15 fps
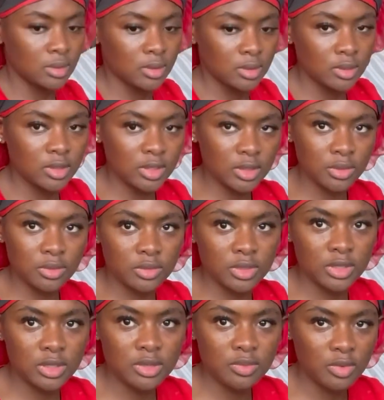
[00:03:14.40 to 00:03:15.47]
so you
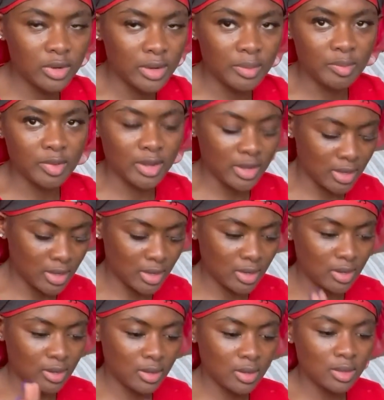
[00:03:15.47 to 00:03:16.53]
see what I'm packing.
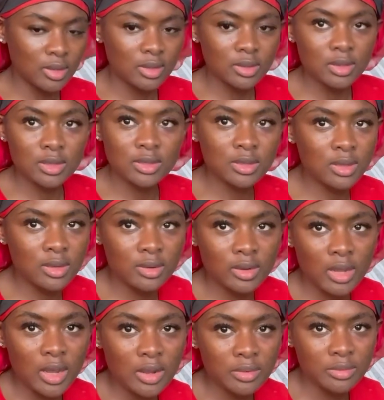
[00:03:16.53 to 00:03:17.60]
This little
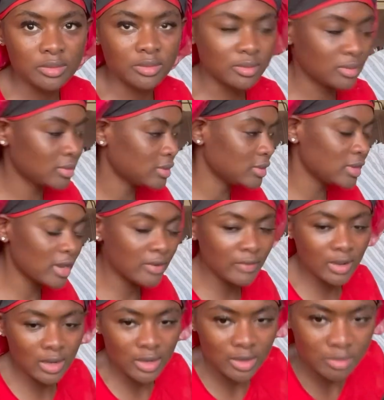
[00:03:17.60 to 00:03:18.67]
guy will never
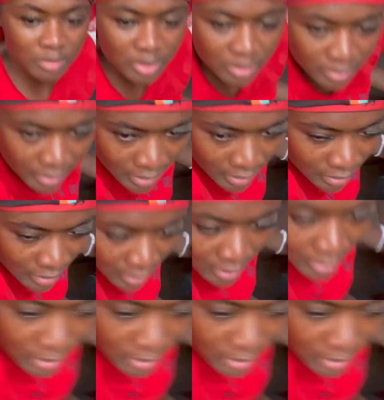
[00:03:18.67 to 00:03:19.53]
let me do anything